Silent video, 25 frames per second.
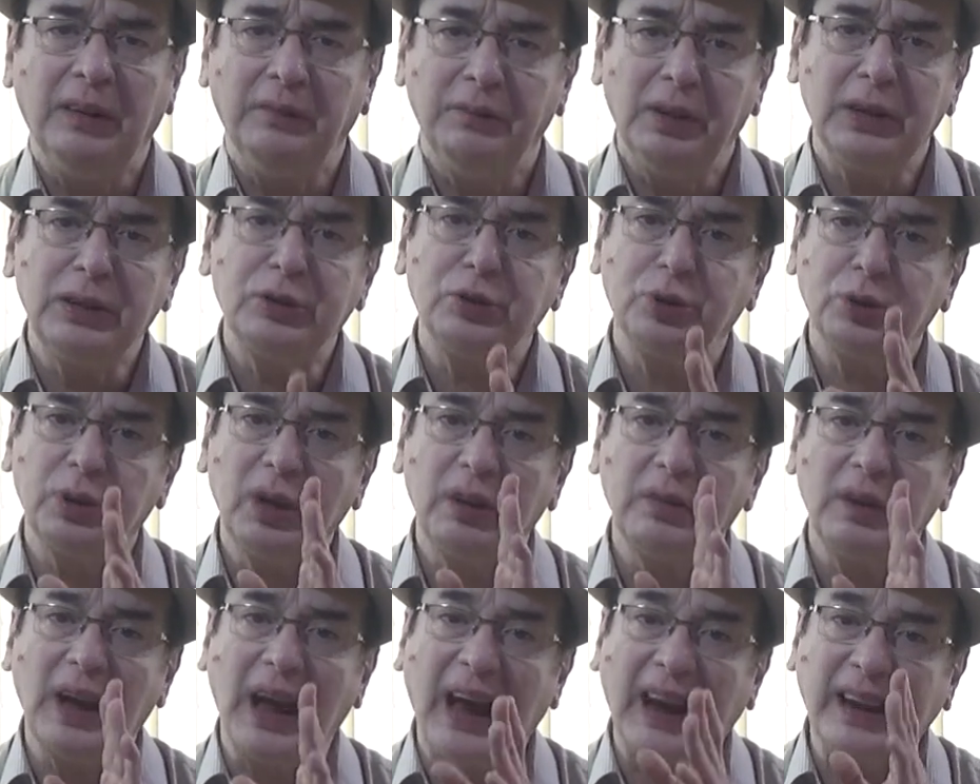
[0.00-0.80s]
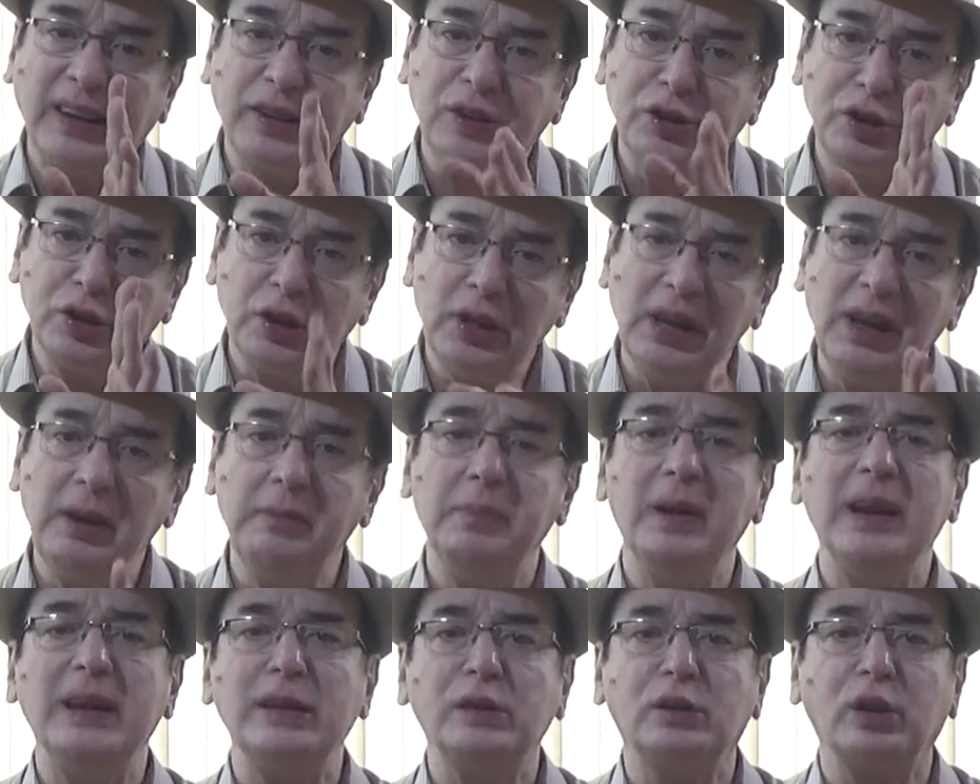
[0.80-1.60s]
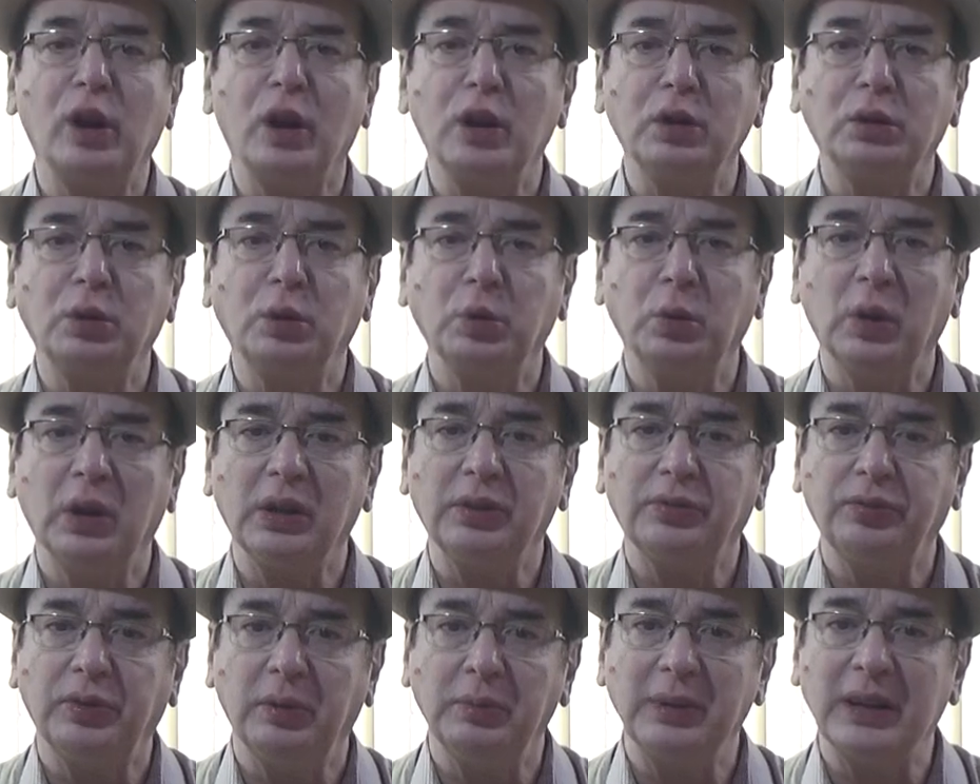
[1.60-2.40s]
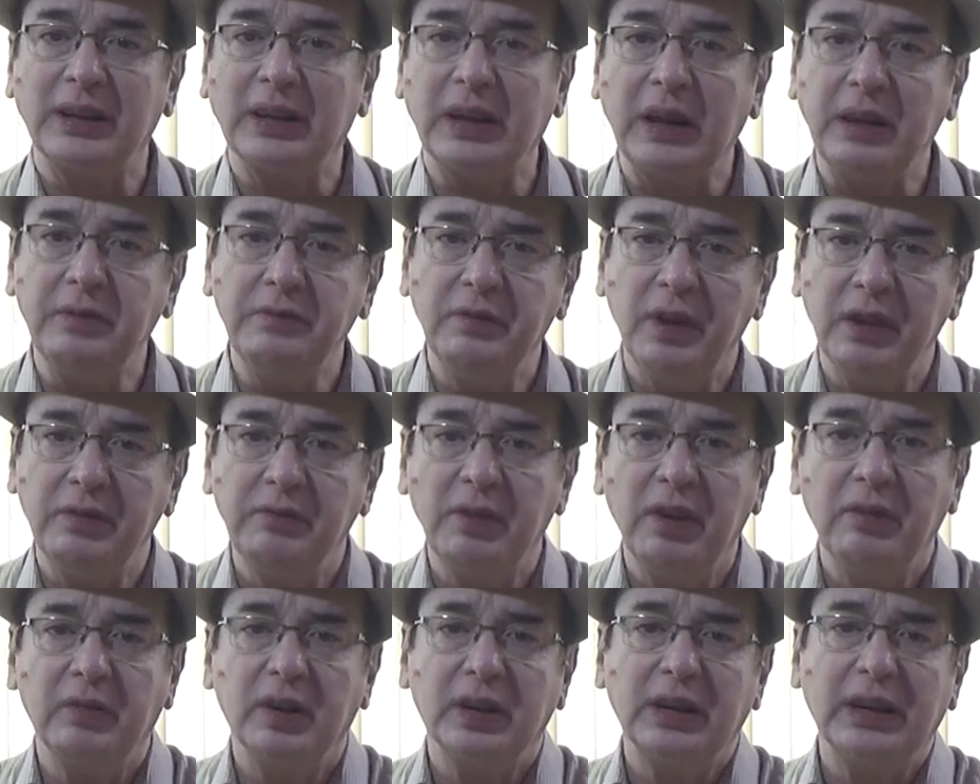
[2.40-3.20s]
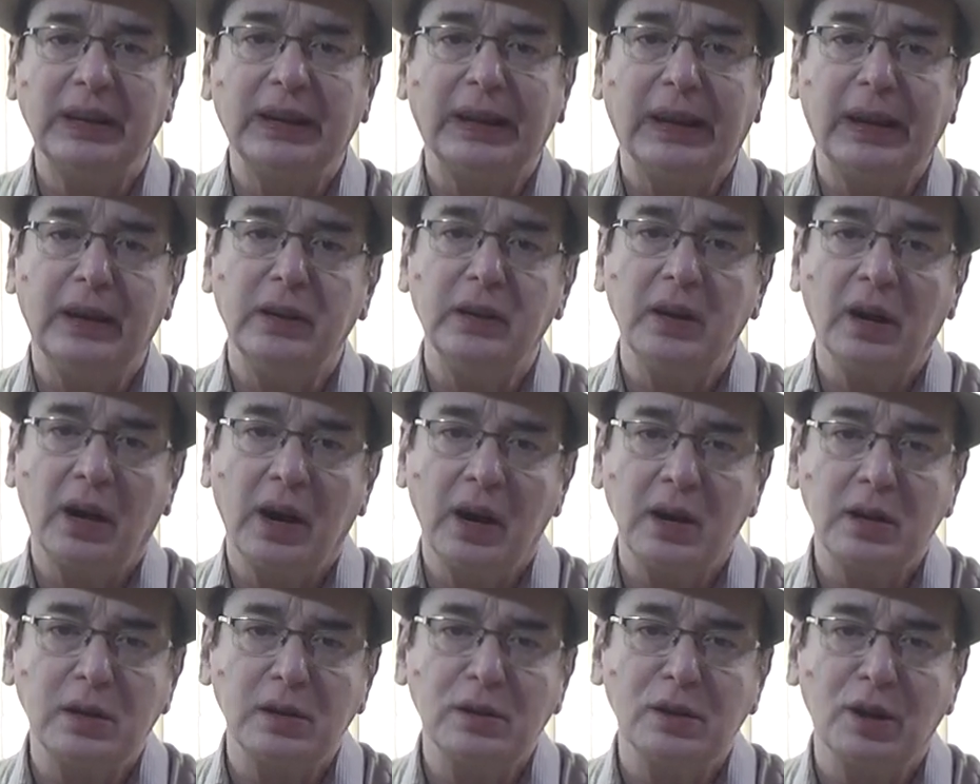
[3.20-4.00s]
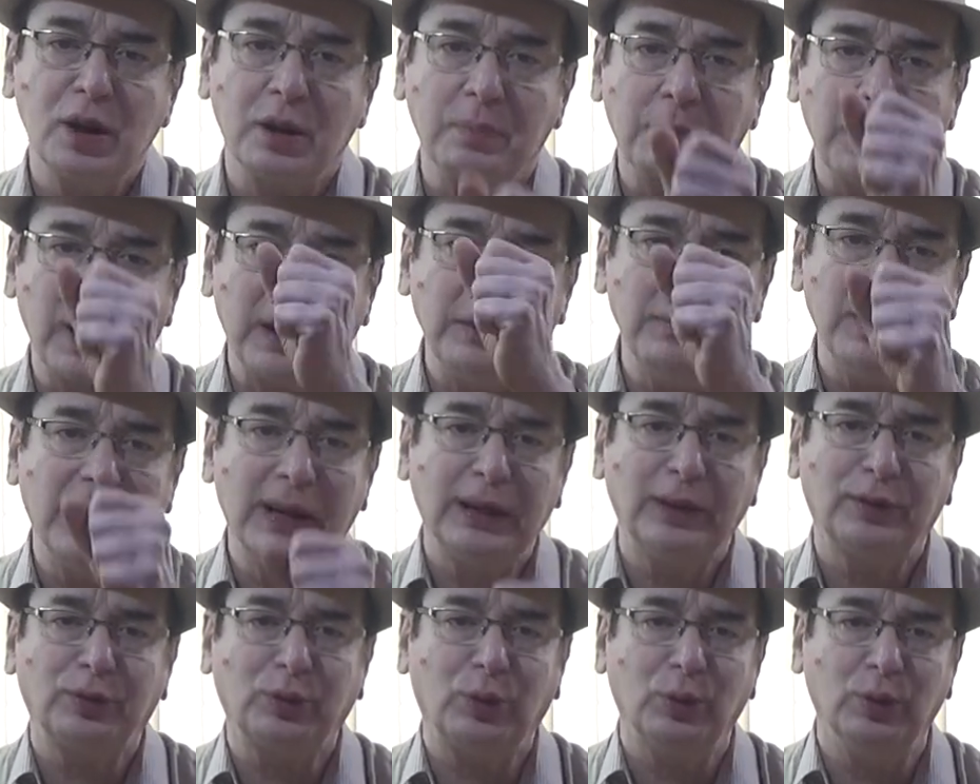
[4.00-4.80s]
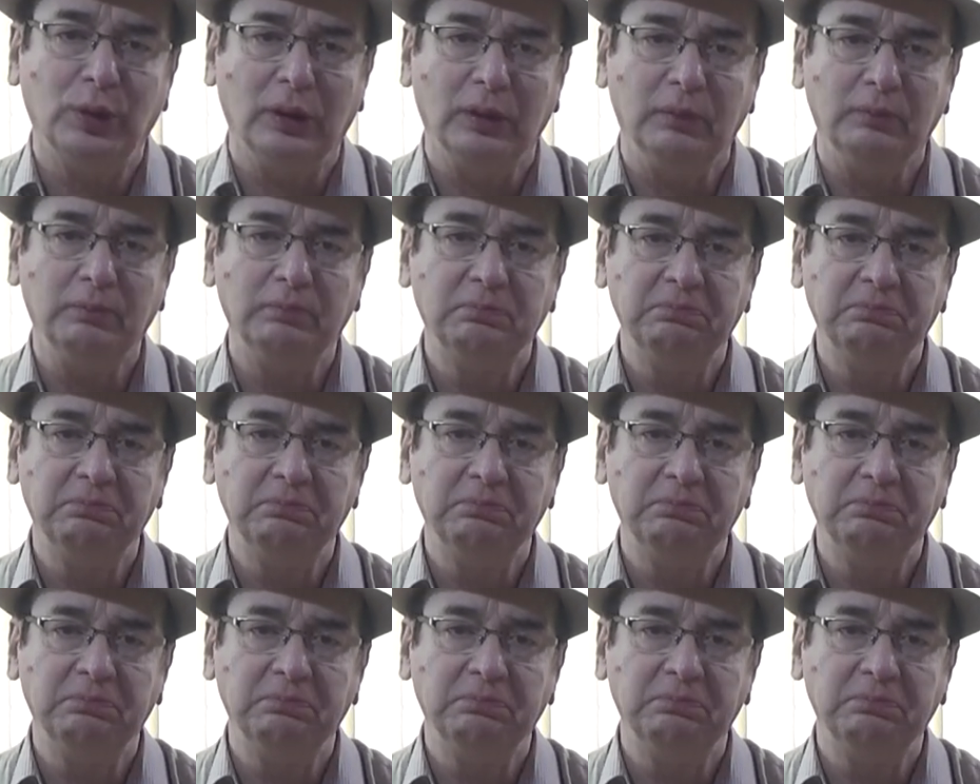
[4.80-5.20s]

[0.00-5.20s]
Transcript: which should have actually been taught to us from the time when we were in kindergarten or primary school